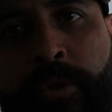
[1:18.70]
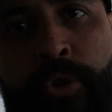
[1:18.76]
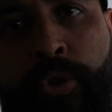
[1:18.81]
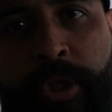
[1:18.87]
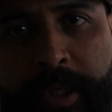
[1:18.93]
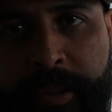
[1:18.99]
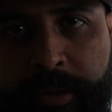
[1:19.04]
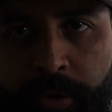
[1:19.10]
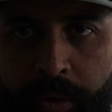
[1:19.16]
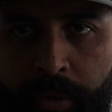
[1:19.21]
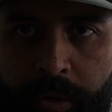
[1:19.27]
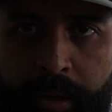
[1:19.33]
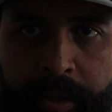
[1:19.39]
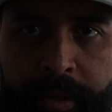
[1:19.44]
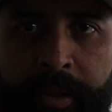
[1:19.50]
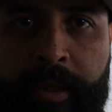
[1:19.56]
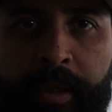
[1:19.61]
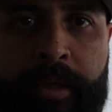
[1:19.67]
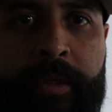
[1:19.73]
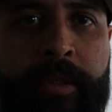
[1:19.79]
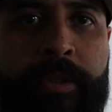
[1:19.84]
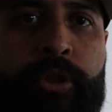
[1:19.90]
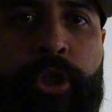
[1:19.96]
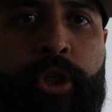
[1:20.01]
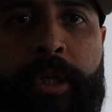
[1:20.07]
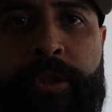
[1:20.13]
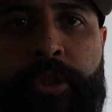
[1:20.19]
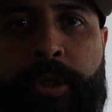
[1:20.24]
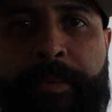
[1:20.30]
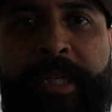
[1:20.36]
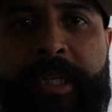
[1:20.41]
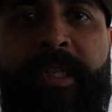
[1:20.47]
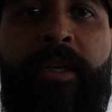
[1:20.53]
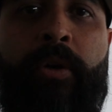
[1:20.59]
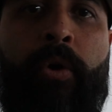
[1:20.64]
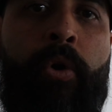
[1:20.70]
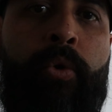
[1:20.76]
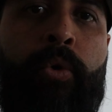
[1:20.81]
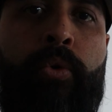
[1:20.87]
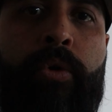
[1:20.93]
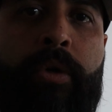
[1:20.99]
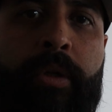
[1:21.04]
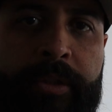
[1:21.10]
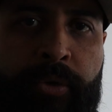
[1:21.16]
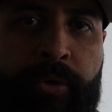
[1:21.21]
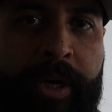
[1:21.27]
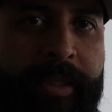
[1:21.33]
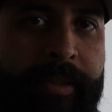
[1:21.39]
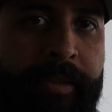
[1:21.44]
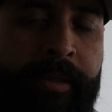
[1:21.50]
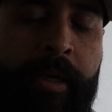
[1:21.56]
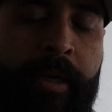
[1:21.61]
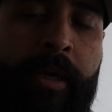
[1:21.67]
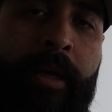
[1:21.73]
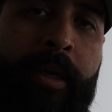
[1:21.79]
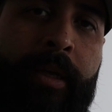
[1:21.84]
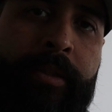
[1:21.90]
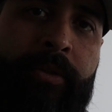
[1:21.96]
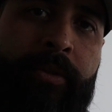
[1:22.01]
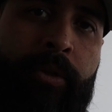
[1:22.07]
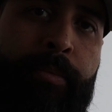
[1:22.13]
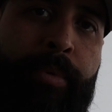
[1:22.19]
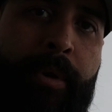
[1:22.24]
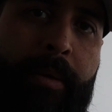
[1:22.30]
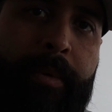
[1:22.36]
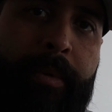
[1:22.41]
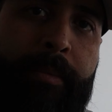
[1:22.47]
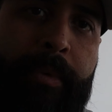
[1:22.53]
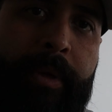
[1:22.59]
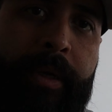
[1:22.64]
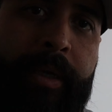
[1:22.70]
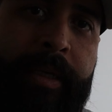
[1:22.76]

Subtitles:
suggest you, either it is ChatGPT or Google Trends. So the problem